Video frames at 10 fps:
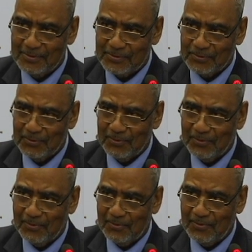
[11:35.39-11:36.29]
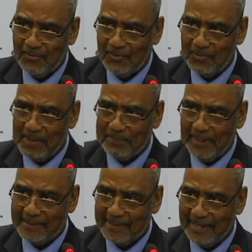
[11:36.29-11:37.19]
So on my
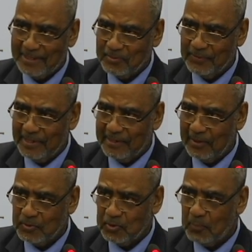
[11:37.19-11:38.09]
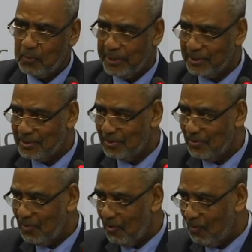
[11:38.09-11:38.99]
part, I saw that there was no point
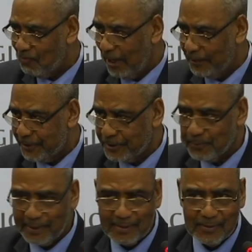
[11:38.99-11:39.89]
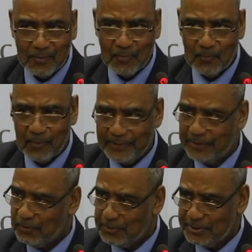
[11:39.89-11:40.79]
of continuing with
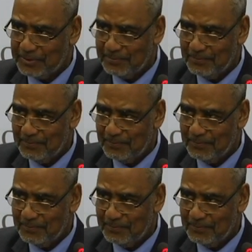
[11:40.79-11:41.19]
the talks.